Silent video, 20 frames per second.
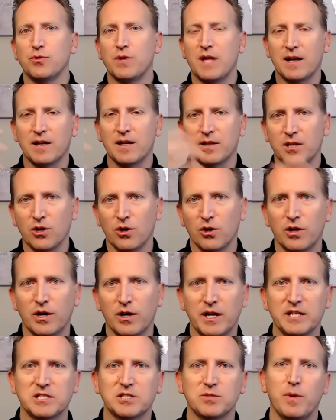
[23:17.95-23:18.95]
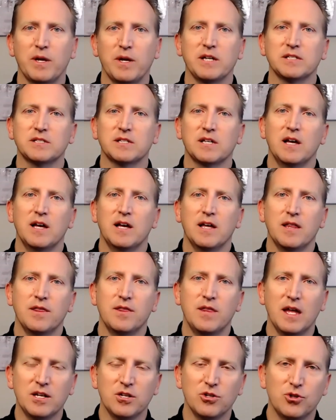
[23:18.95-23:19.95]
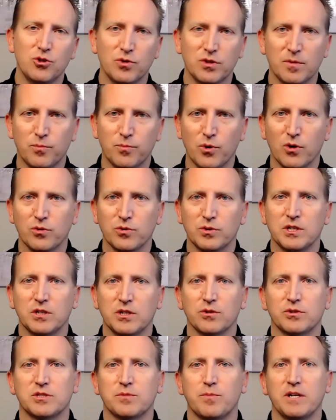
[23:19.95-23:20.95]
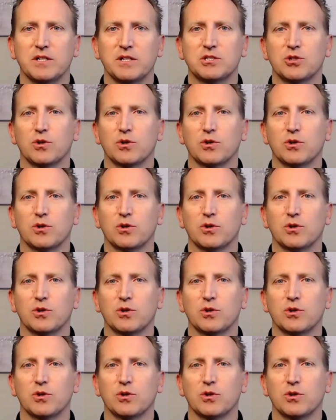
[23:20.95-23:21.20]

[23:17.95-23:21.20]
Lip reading: that in the RA space than you do in the broker-dealer space.